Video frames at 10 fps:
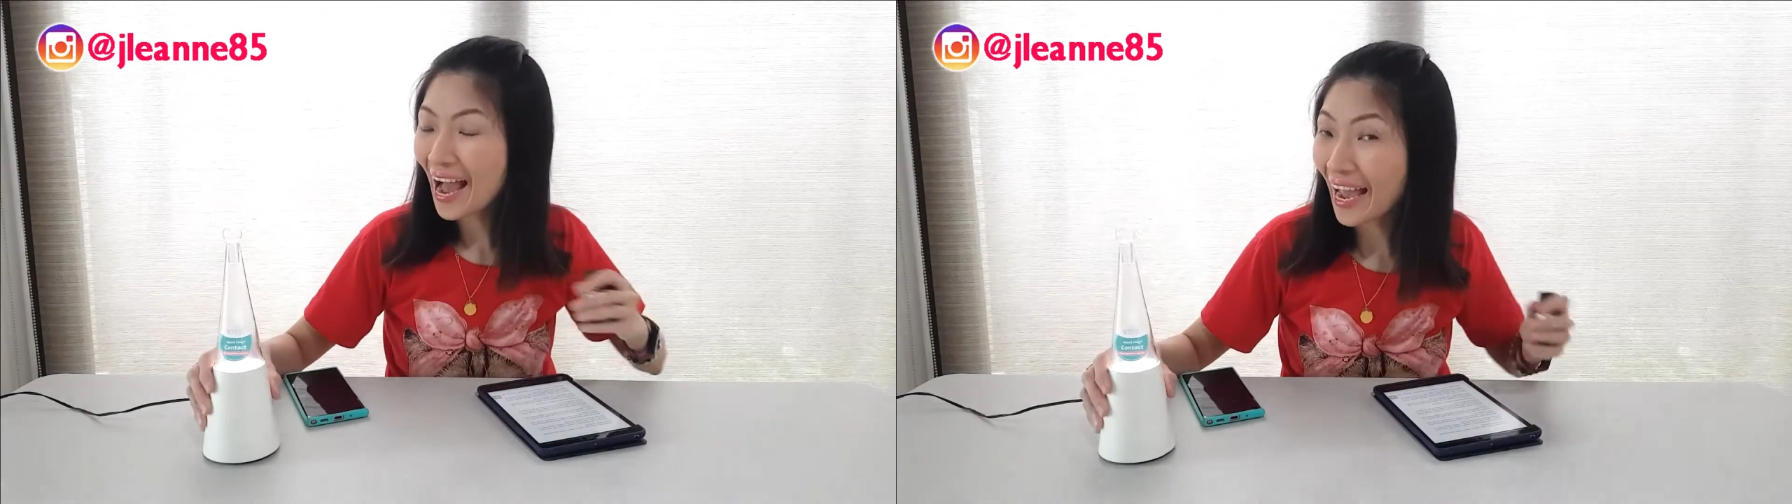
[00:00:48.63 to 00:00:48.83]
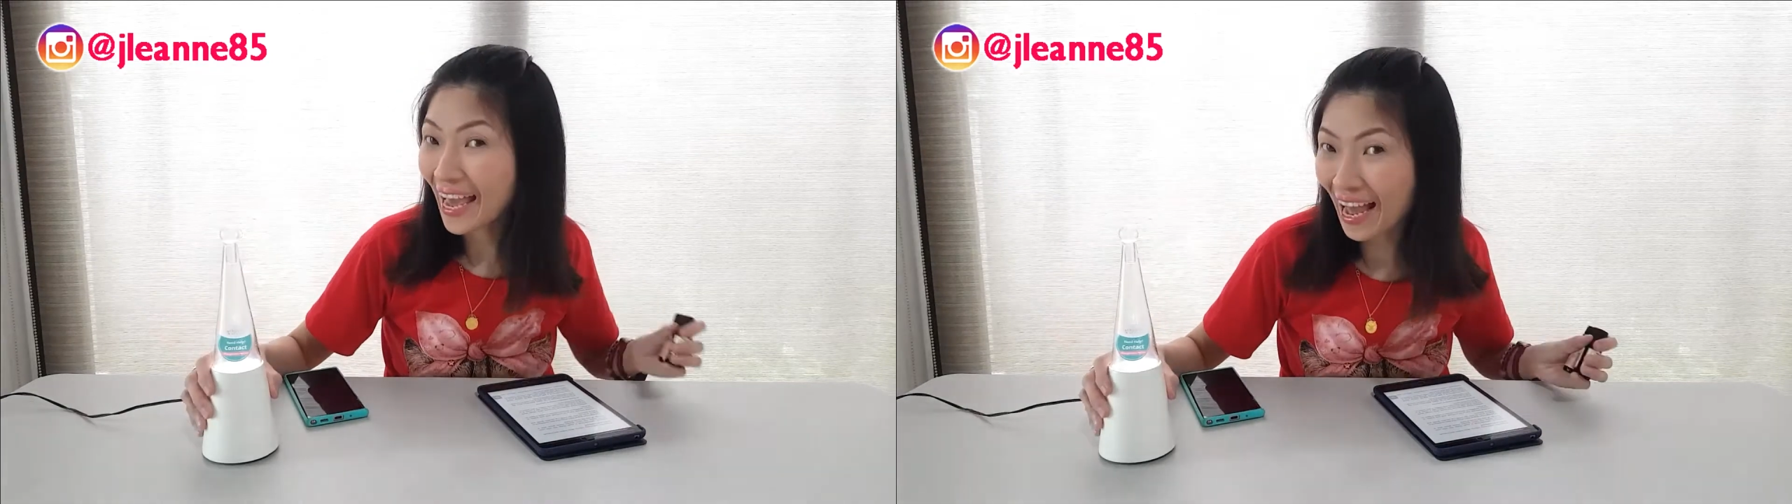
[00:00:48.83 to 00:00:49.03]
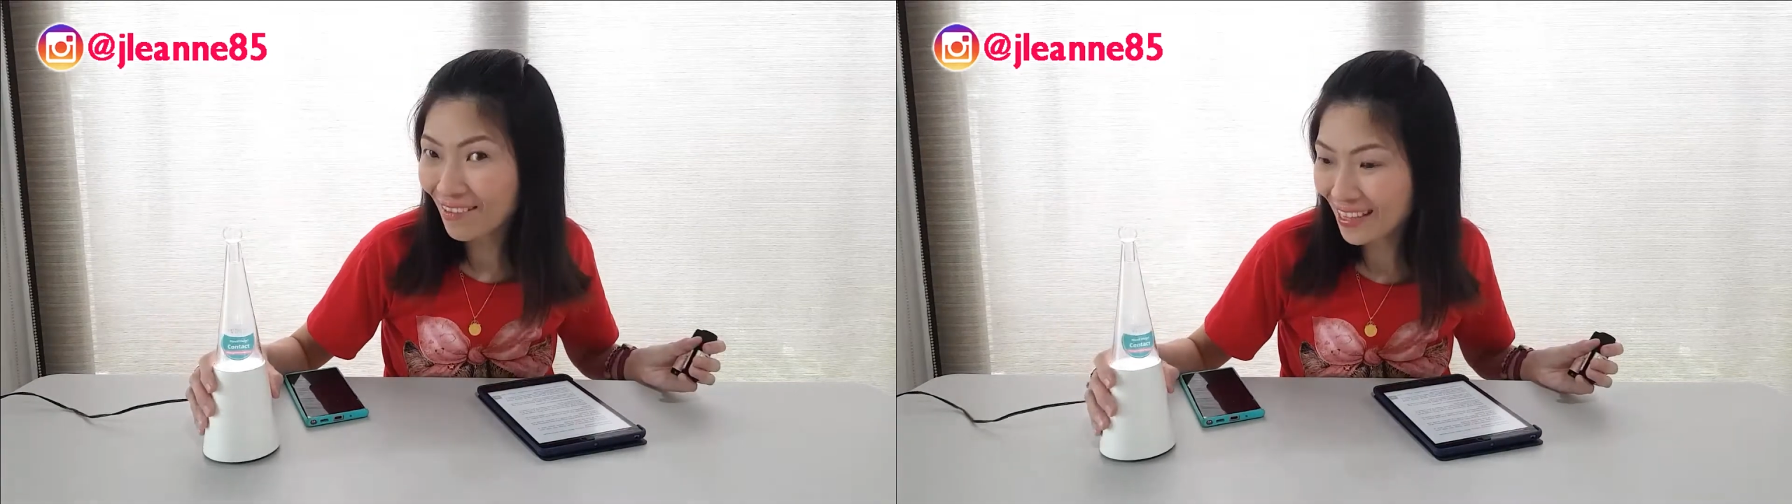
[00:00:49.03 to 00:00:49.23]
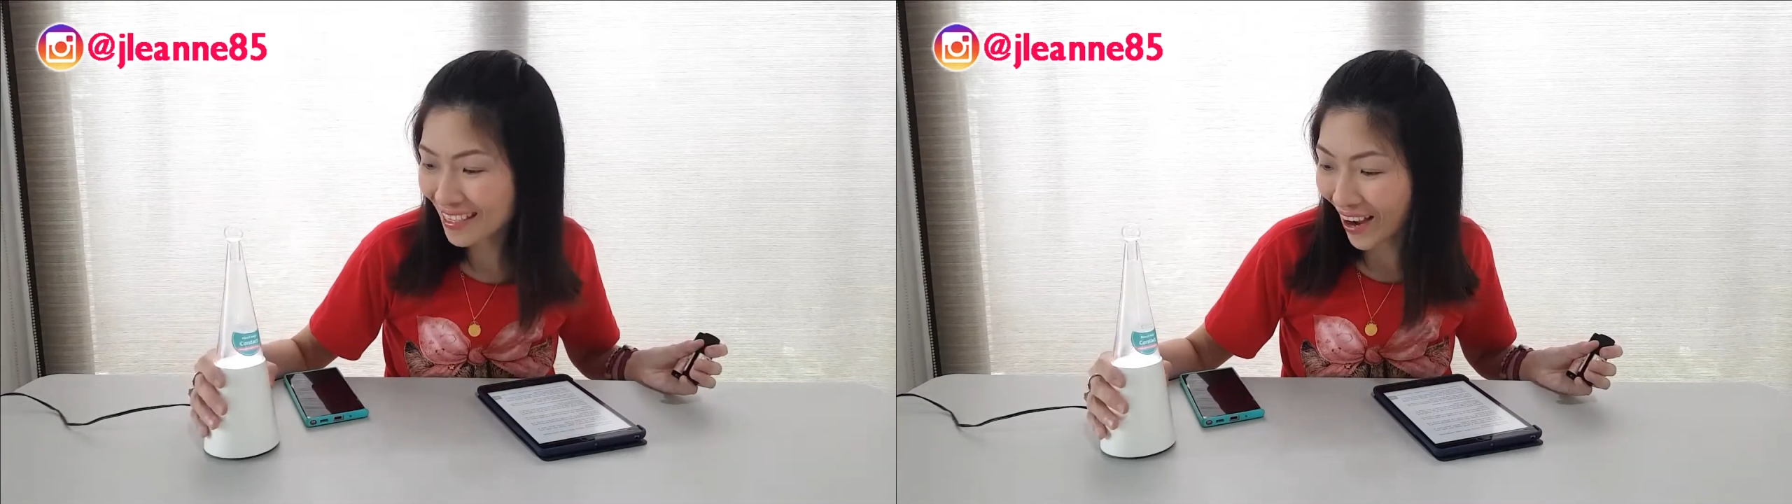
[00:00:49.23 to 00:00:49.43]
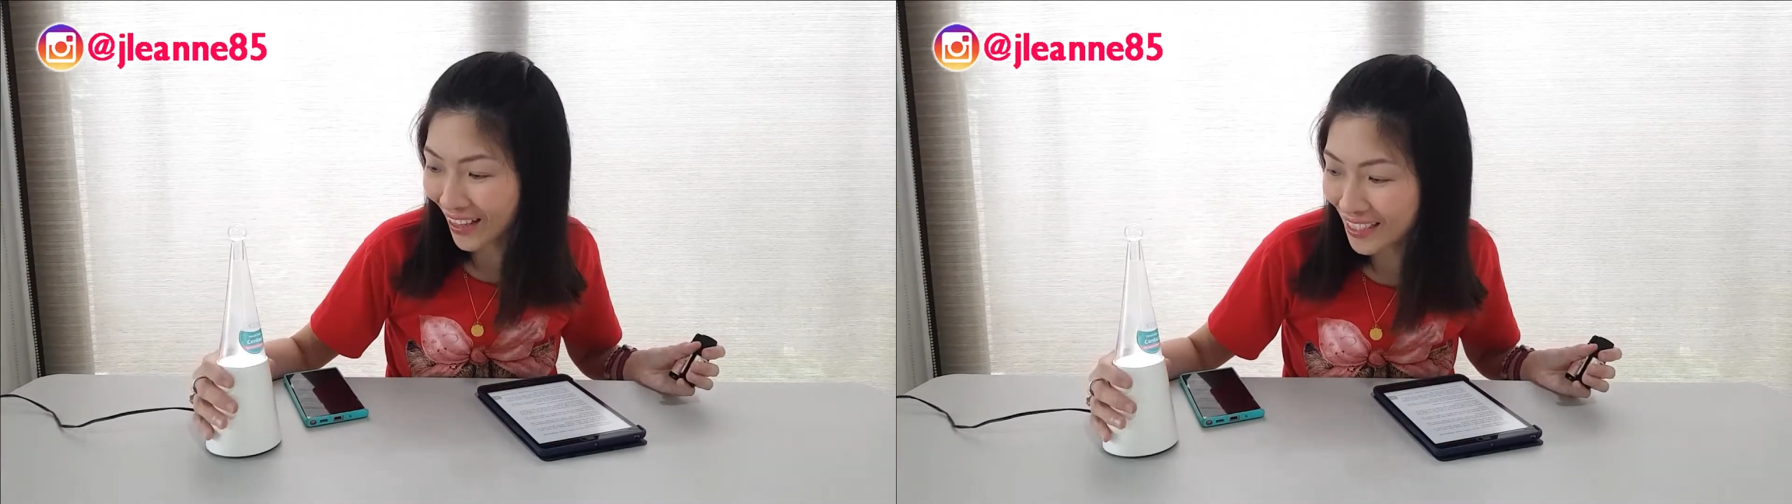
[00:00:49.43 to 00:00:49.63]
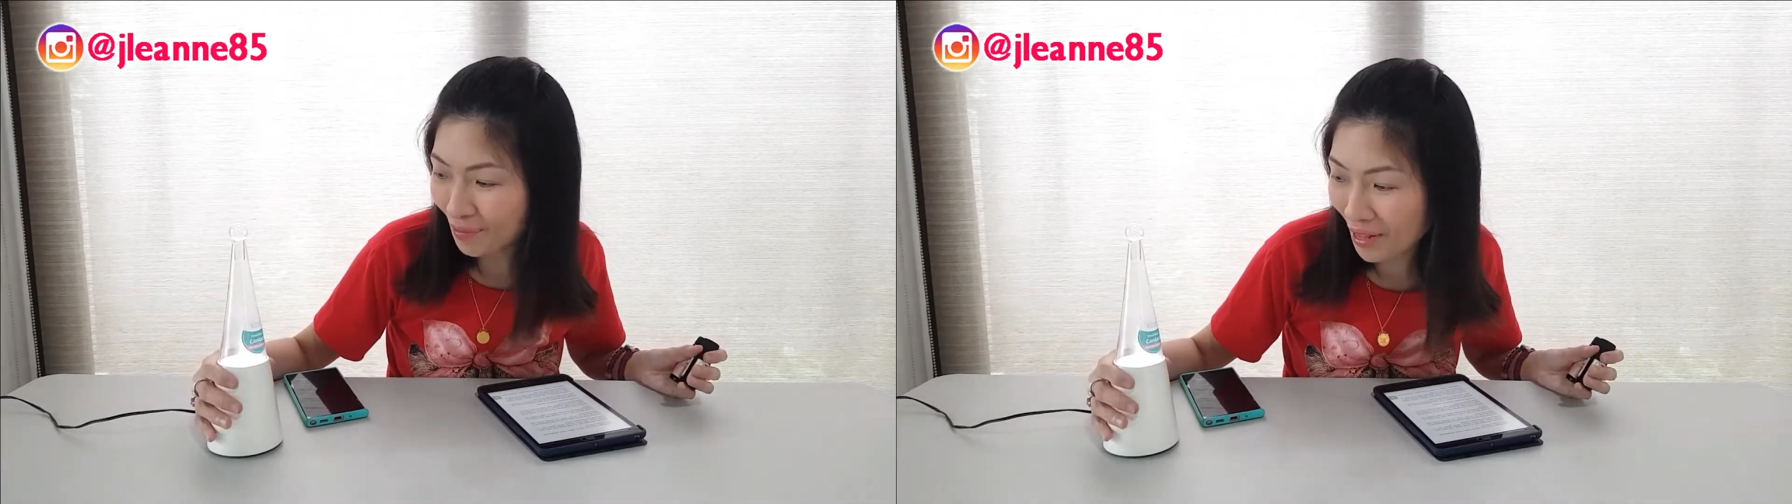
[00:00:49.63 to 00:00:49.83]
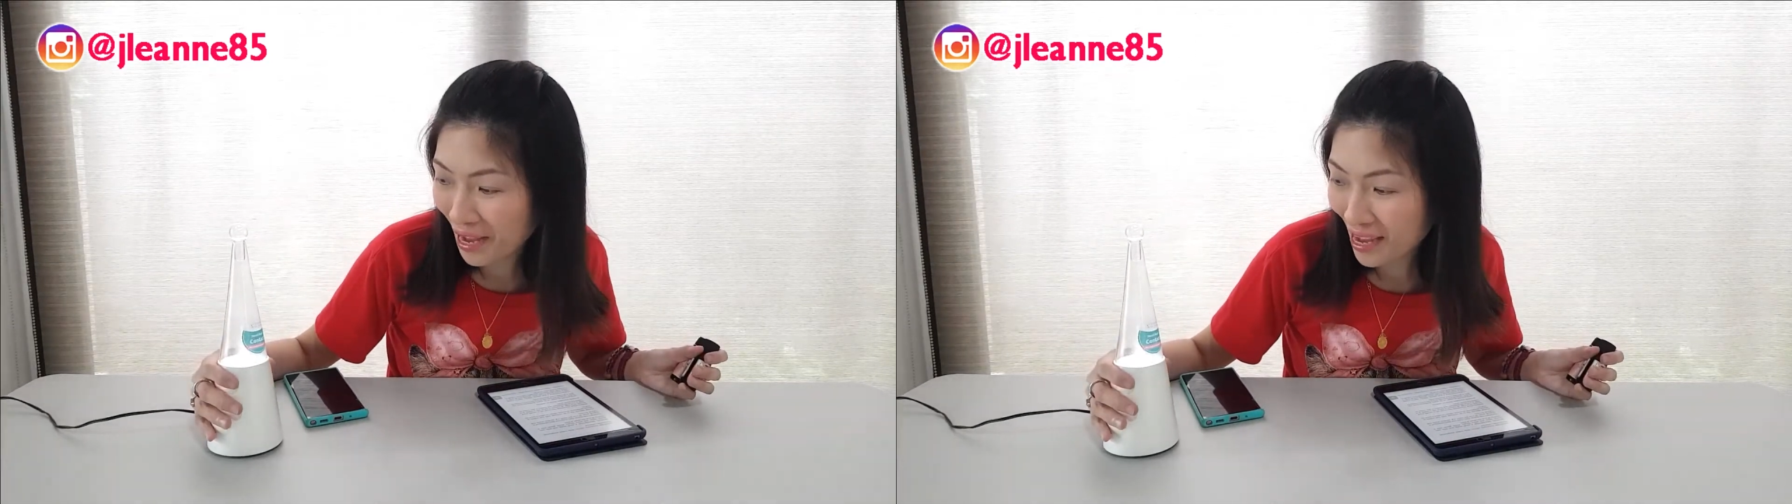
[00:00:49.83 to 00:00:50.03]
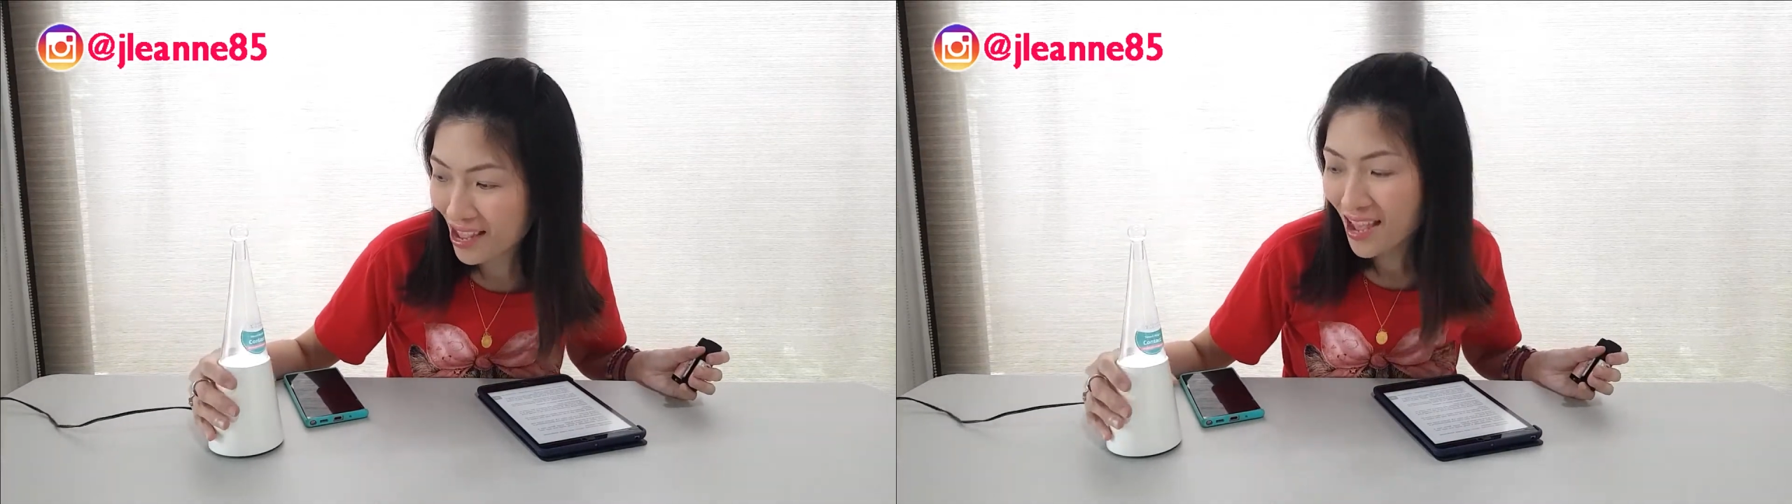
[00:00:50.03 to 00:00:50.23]
I have this on
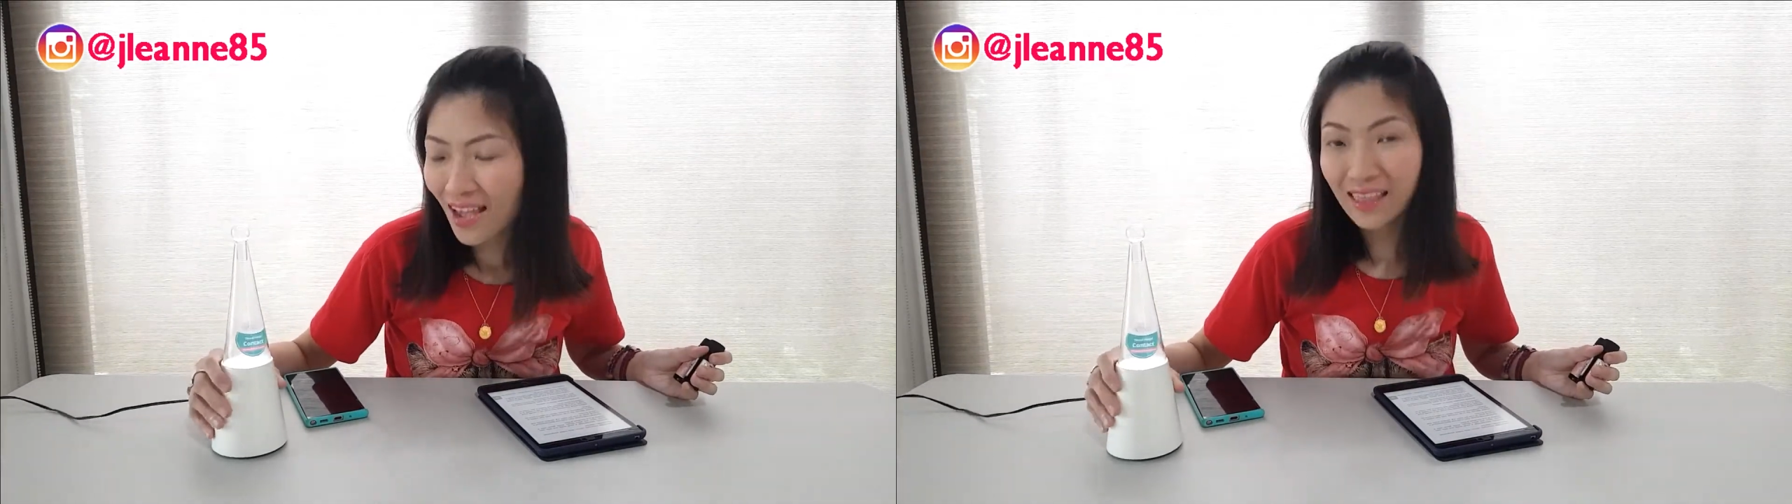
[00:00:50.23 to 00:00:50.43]
display.